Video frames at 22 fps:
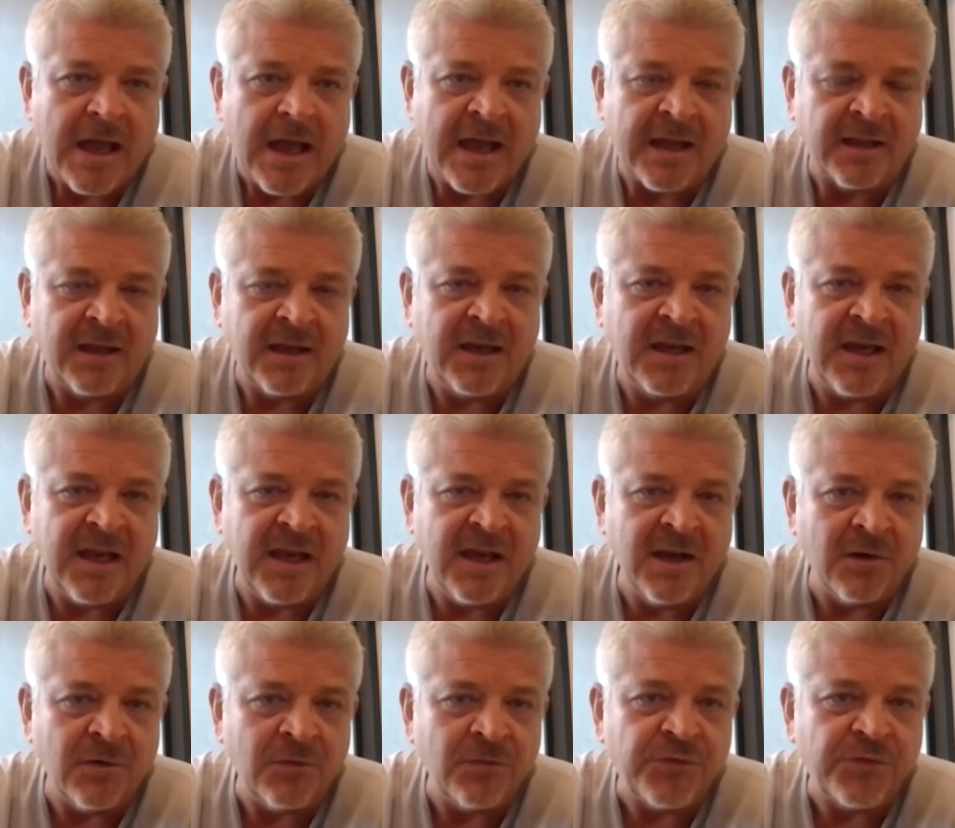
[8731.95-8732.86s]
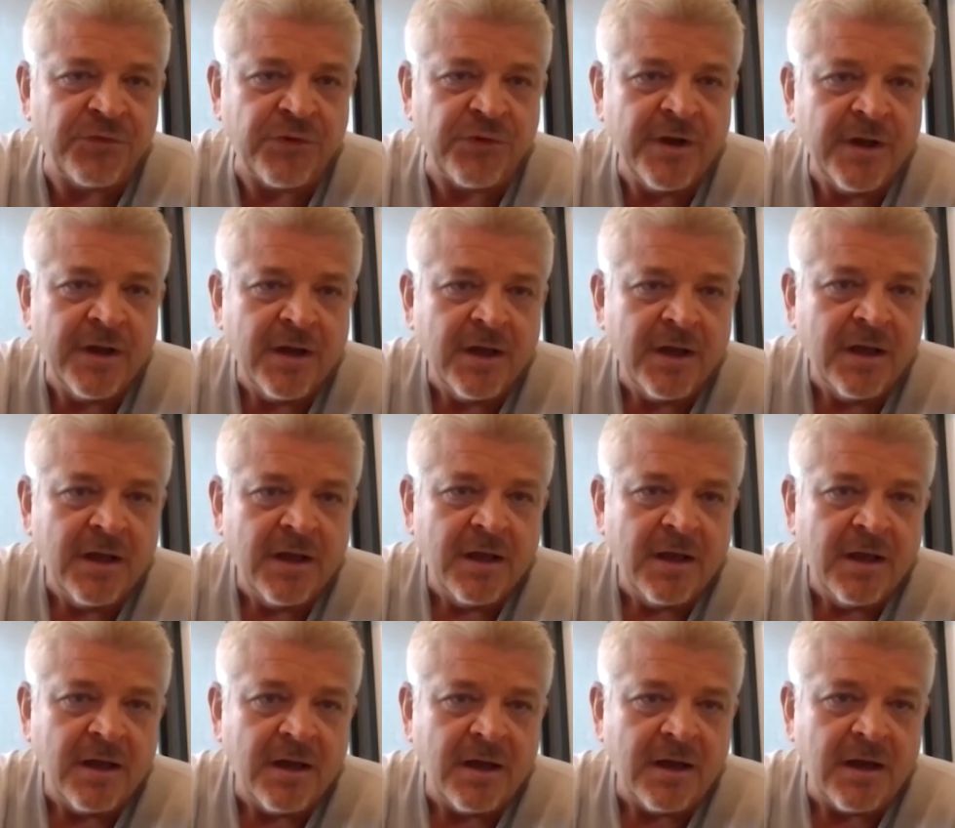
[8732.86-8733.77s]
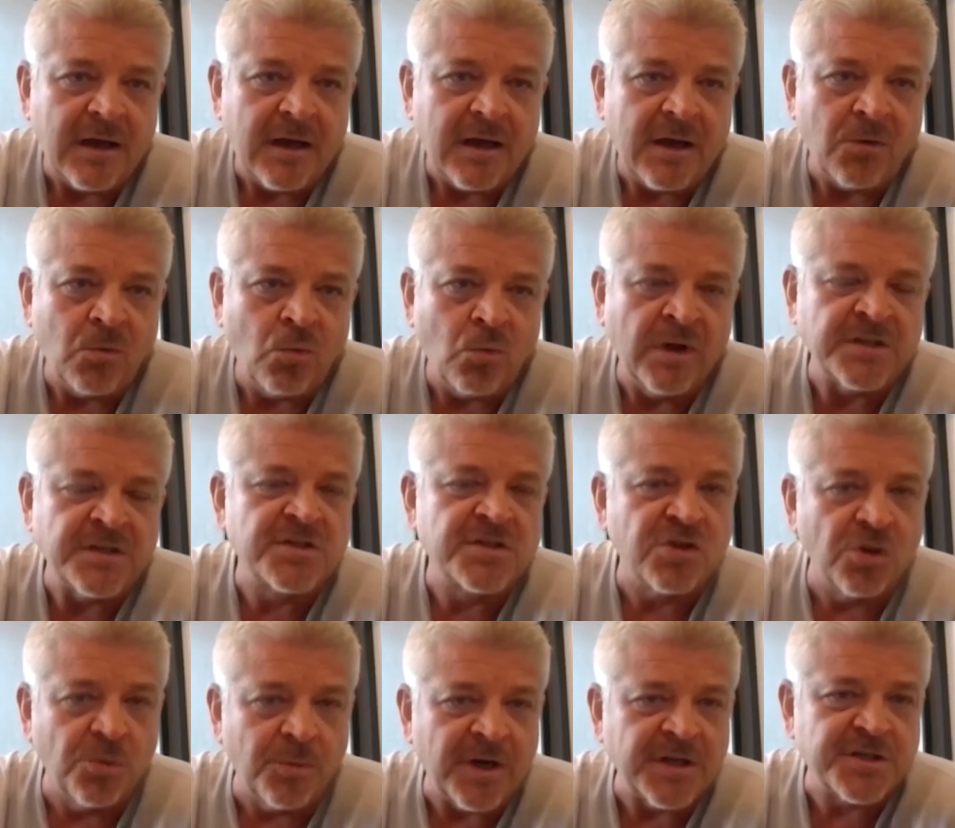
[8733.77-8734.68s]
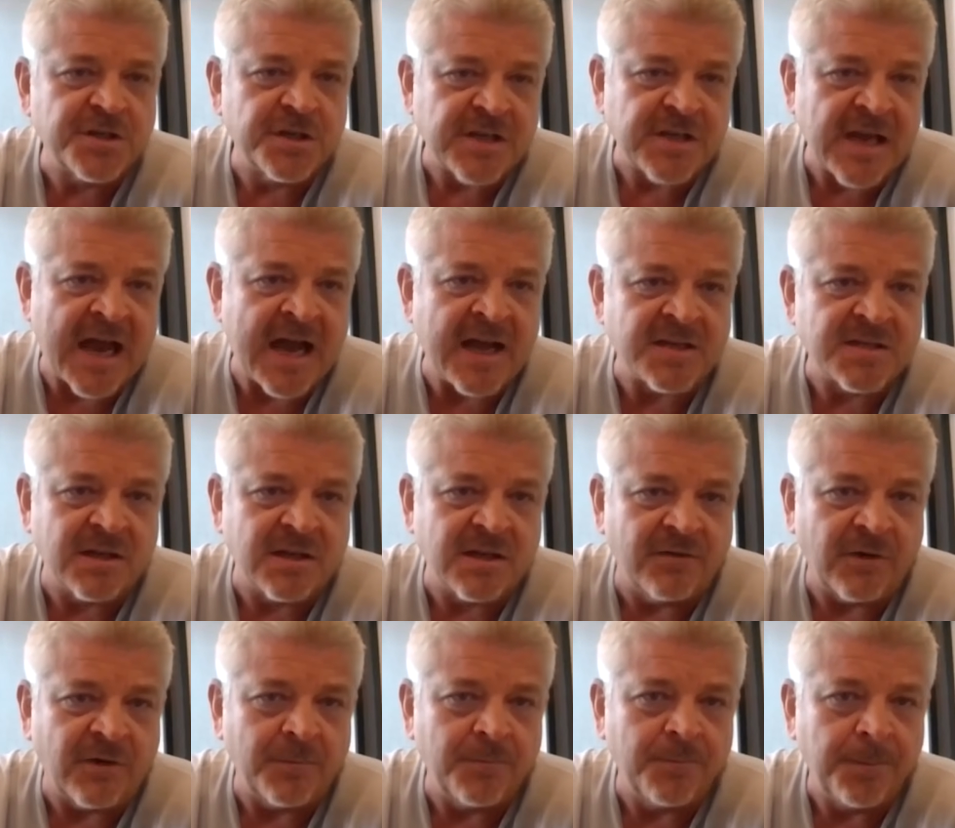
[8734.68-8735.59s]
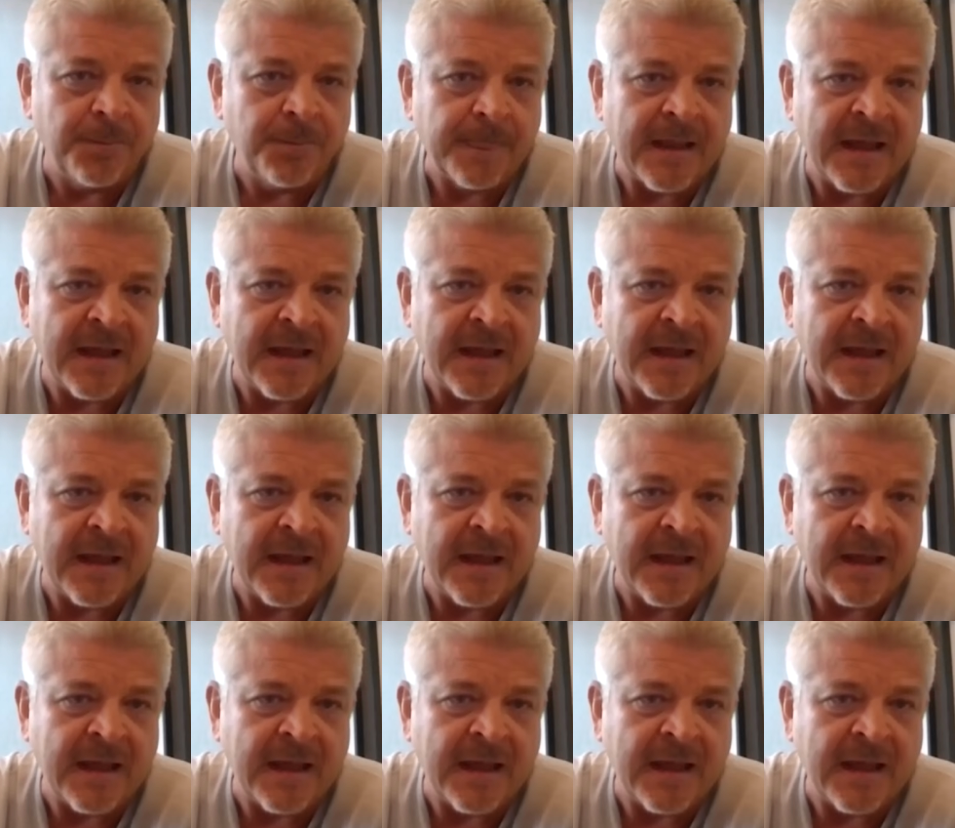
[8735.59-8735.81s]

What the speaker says: and give when so much is asked of him.